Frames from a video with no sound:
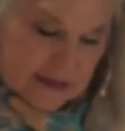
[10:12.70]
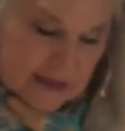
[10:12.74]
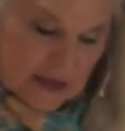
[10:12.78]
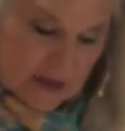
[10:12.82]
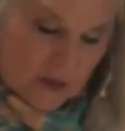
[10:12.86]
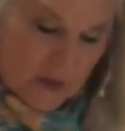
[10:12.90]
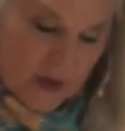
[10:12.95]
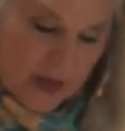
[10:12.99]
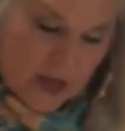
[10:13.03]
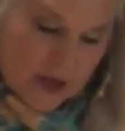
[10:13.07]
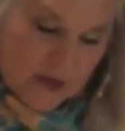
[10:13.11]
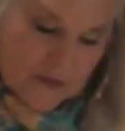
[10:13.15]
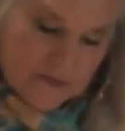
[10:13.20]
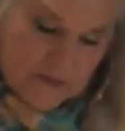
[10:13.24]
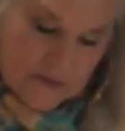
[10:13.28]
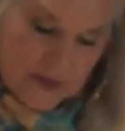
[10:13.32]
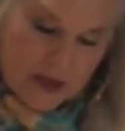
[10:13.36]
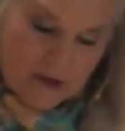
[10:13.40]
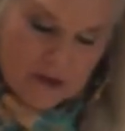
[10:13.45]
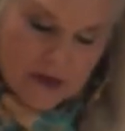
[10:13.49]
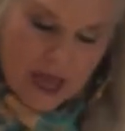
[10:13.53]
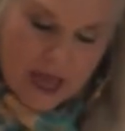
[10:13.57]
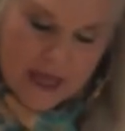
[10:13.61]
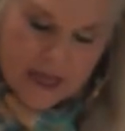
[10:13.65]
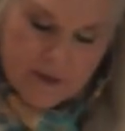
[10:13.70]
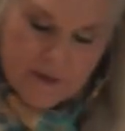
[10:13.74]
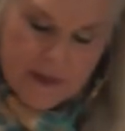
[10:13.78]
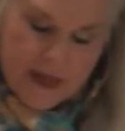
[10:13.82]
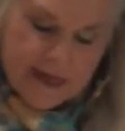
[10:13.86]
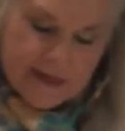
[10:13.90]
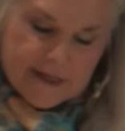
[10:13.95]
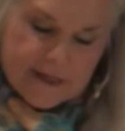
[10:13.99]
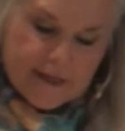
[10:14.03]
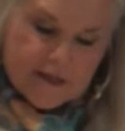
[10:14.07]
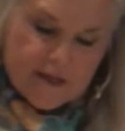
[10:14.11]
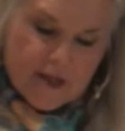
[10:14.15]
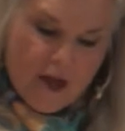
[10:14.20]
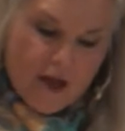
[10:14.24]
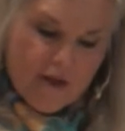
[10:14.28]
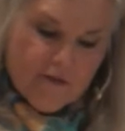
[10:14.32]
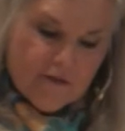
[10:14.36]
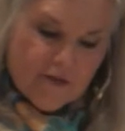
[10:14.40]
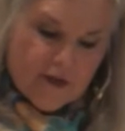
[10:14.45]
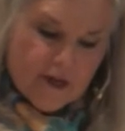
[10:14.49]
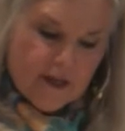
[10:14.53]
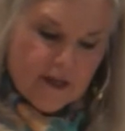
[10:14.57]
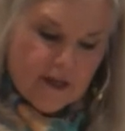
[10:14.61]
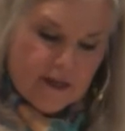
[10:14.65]
Well, Elkanah makes his
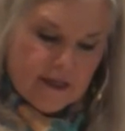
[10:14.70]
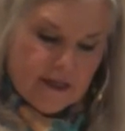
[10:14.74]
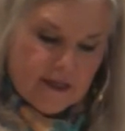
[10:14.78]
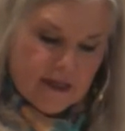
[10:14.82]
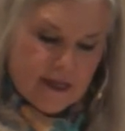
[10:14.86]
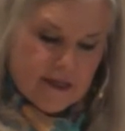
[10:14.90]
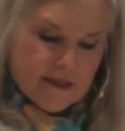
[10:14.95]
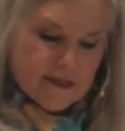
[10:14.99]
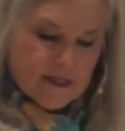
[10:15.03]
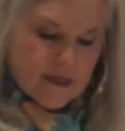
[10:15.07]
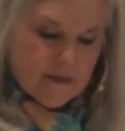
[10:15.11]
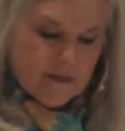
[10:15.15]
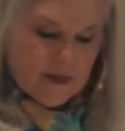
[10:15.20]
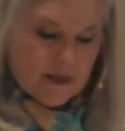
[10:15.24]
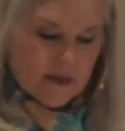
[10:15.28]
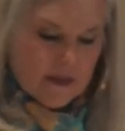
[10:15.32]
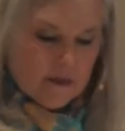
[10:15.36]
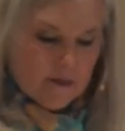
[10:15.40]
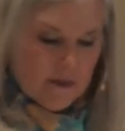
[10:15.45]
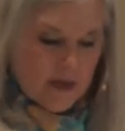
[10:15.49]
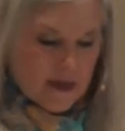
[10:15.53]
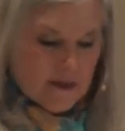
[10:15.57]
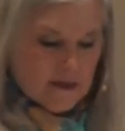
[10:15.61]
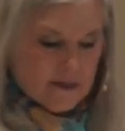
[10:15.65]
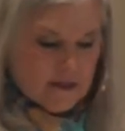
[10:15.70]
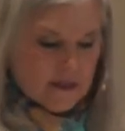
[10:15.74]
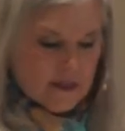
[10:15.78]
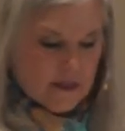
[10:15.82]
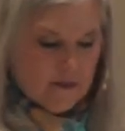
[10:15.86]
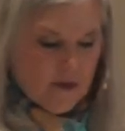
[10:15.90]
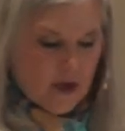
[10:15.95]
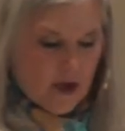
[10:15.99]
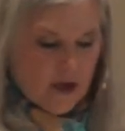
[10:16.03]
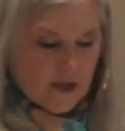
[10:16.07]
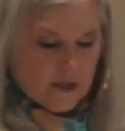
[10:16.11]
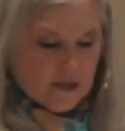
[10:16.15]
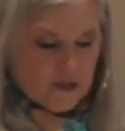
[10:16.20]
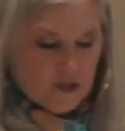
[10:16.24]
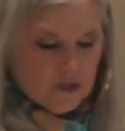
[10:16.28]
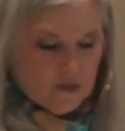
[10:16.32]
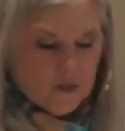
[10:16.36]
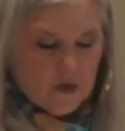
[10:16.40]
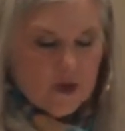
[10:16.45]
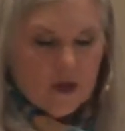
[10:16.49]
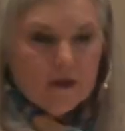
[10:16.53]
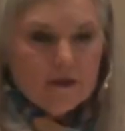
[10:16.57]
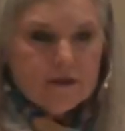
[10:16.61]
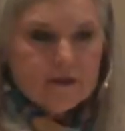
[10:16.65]
offering, and he does something that might seem odd
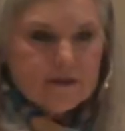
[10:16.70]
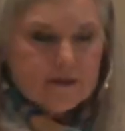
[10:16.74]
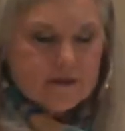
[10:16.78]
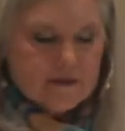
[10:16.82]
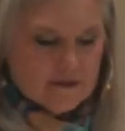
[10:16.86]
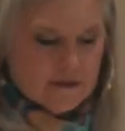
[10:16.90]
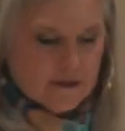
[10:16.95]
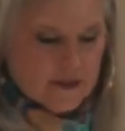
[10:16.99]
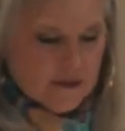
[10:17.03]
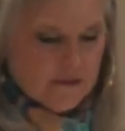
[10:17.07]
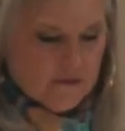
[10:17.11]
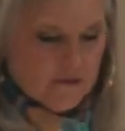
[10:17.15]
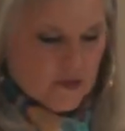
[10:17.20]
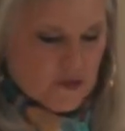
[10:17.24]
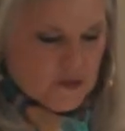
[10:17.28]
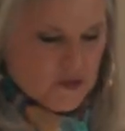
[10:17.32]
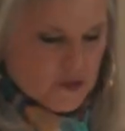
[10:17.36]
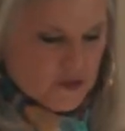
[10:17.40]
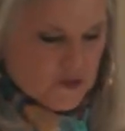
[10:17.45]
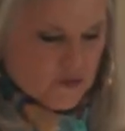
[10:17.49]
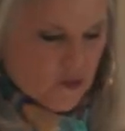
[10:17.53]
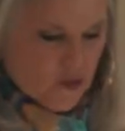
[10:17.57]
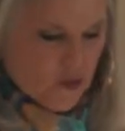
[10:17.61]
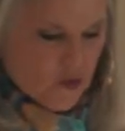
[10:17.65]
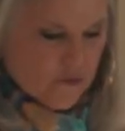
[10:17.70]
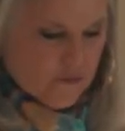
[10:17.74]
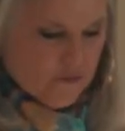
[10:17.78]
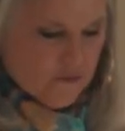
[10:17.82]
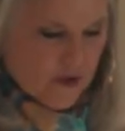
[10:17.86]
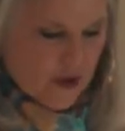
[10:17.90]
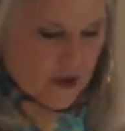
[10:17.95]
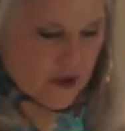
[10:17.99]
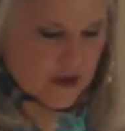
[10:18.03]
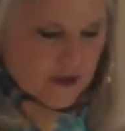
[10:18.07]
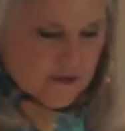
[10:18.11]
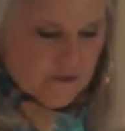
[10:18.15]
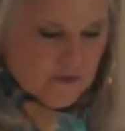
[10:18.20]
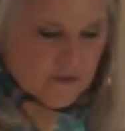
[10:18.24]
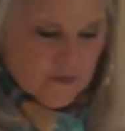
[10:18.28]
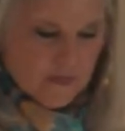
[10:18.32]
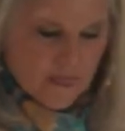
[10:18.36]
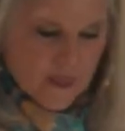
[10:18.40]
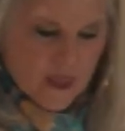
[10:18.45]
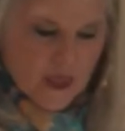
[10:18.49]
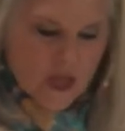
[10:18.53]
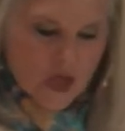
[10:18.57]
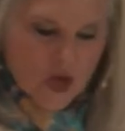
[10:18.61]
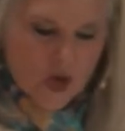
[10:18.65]
to us in verses 4 and 5.
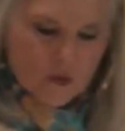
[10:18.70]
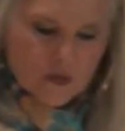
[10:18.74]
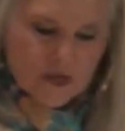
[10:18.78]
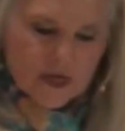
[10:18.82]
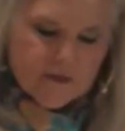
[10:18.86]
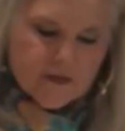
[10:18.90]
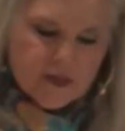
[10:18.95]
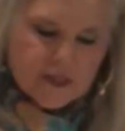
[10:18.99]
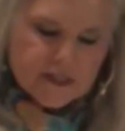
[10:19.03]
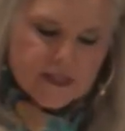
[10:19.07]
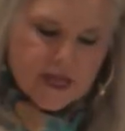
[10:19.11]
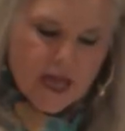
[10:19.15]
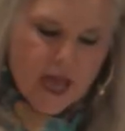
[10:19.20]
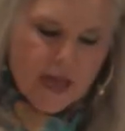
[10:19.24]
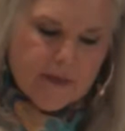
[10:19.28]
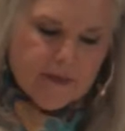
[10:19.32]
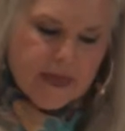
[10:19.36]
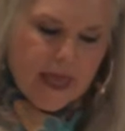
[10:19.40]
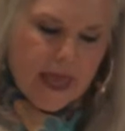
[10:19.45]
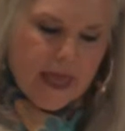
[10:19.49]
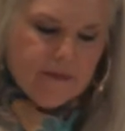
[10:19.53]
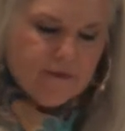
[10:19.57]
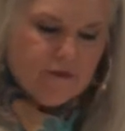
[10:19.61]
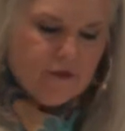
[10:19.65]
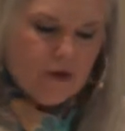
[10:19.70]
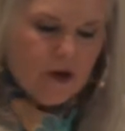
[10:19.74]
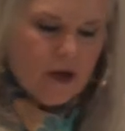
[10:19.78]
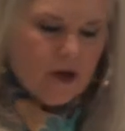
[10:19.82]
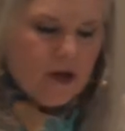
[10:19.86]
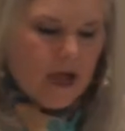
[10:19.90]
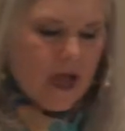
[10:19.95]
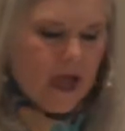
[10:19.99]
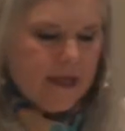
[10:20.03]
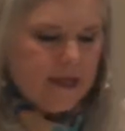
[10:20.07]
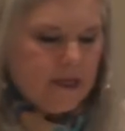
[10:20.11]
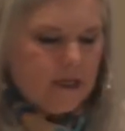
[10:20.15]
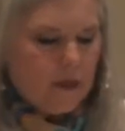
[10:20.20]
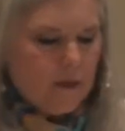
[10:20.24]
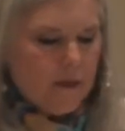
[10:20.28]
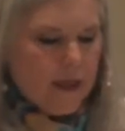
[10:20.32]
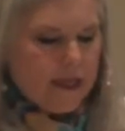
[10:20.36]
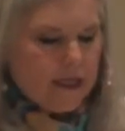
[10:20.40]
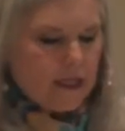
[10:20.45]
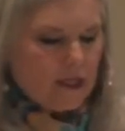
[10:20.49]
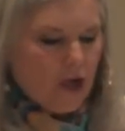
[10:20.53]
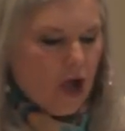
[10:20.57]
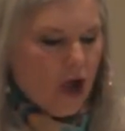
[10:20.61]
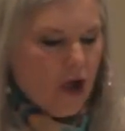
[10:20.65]
Whenever the time came for Elkanah to
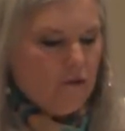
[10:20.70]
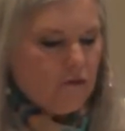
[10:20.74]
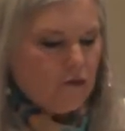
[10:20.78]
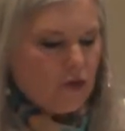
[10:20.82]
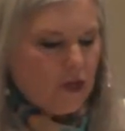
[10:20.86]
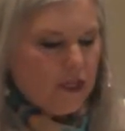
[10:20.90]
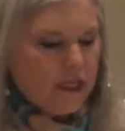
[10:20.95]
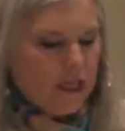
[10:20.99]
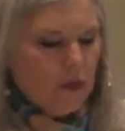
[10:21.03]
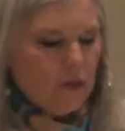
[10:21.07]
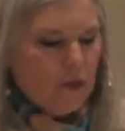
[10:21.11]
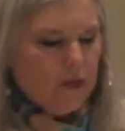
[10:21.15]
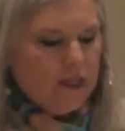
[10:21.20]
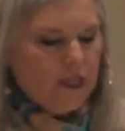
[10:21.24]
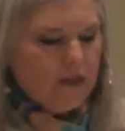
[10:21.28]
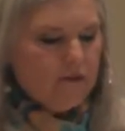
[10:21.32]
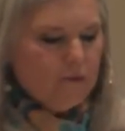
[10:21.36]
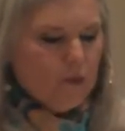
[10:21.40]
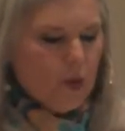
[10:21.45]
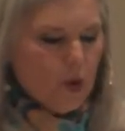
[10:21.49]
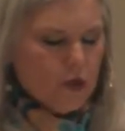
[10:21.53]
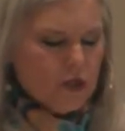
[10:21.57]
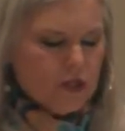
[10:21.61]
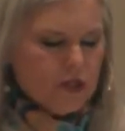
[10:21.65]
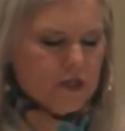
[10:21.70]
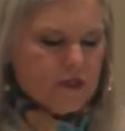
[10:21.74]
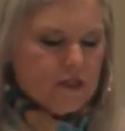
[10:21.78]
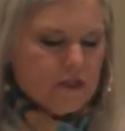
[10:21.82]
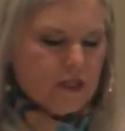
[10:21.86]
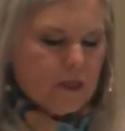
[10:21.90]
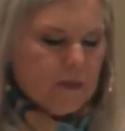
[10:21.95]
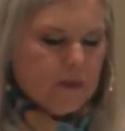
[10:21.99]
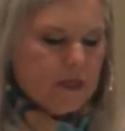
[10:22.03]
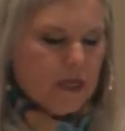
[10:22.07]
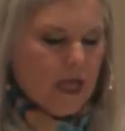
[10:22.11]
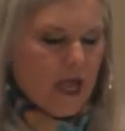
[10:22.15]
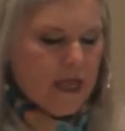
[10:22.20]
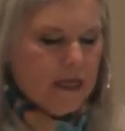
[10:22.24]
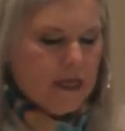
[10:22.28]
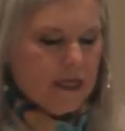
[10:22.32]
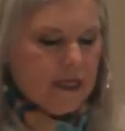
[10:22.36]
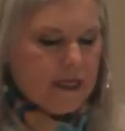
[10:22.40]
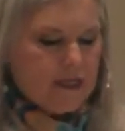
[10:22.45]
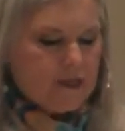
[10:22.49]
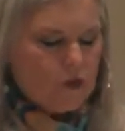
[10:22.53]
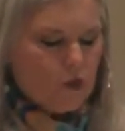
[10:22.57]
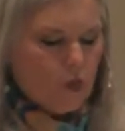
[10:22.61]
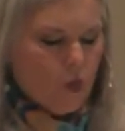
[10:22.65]
make an offering, he would give portions to Peninnah,
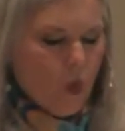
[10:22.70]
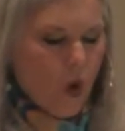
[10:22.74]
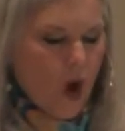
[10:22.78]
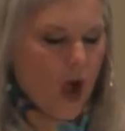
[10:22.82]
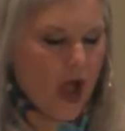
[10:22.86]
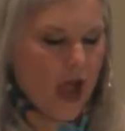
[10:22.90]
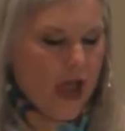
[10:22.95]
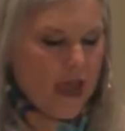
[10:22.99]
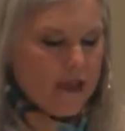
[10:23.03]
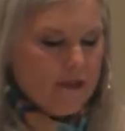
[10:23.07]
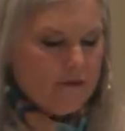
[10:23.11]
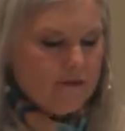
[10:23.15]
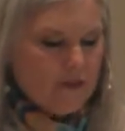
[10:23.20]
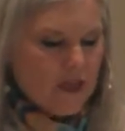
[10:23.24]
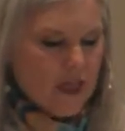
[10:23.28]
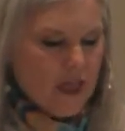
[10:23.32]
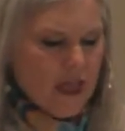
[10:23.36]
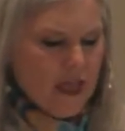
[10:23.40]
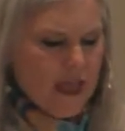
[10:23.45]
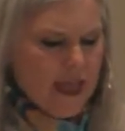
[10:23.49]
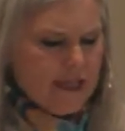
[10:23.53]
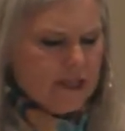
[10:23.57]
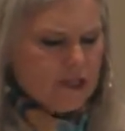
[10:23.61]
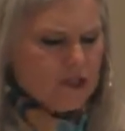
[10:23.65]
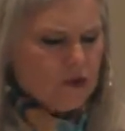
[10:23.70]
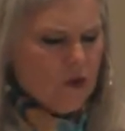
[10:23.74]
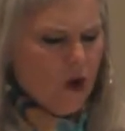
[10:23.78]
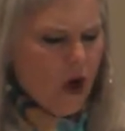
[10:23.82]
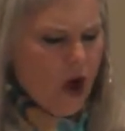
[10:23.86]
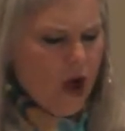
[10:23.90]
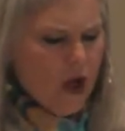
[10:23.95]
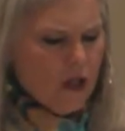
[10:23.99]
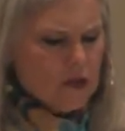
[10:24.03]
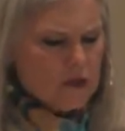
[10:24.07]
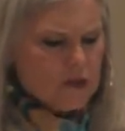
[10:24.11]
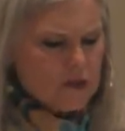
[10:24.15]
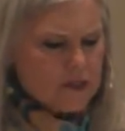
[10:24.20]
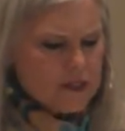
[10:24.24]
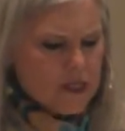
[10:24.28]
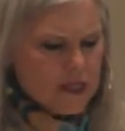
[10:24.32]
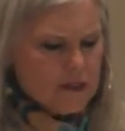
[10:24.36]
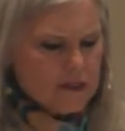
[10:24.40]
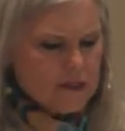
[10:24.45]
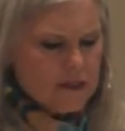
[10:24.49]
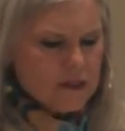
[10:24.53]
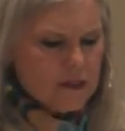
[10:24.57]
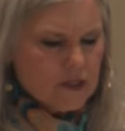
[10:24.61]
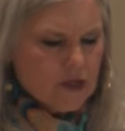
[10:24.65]
his wife, and to all her
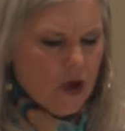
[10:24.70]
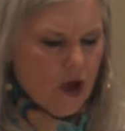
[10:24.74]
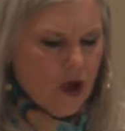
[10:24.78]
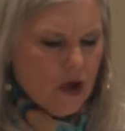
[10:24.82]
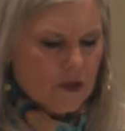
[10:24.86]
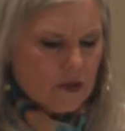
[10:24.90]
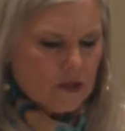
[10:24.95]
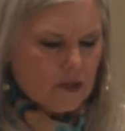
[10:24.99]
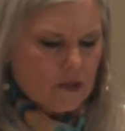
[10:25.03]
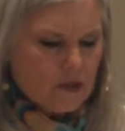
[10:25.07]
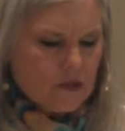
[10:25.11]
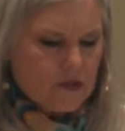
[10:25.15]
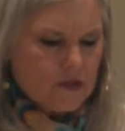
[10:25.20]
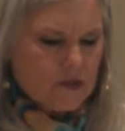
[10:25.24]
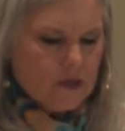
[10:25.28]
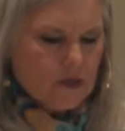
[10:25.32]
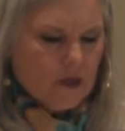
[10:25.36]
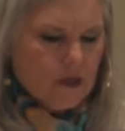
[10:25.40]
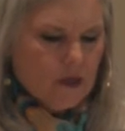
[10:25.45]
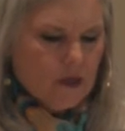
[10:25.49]
sons and daughters.